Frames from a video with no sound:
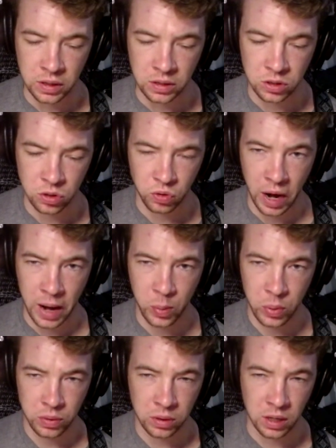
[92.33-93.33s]
trap
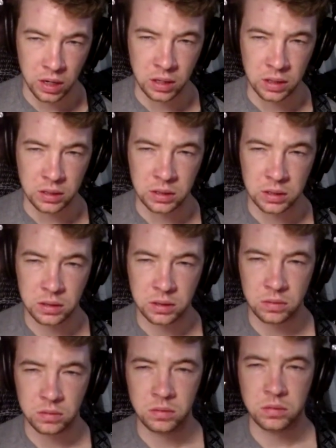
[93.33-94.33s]
that is
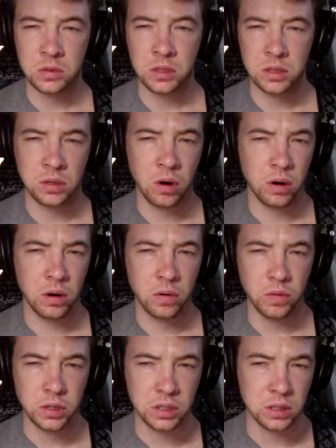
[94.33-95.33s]
guitar,
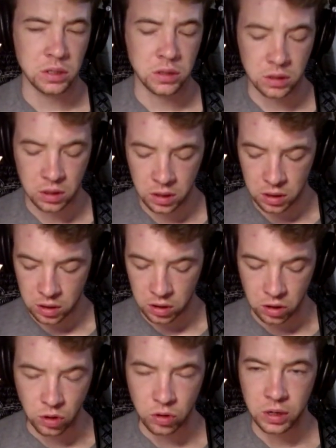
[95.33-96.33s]
which is
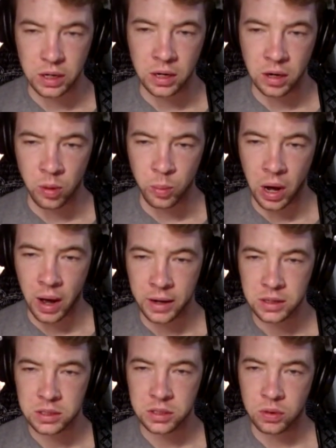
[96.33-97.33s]
learning a
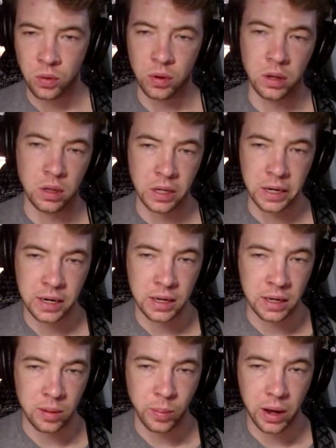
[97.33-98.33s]
box or a lick
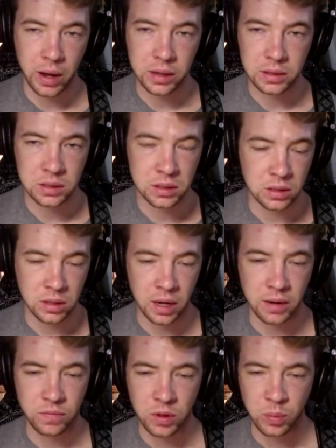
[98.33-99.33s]
in a box,
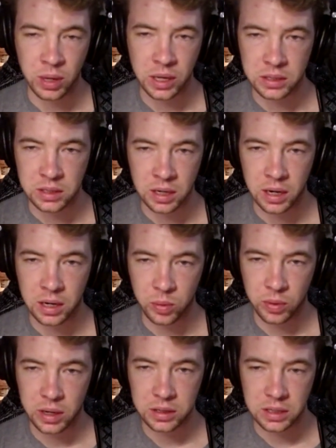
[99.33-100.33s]
kind of the pentatonic
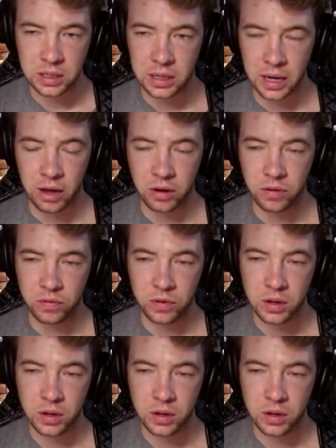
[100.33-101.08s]
box, getting out of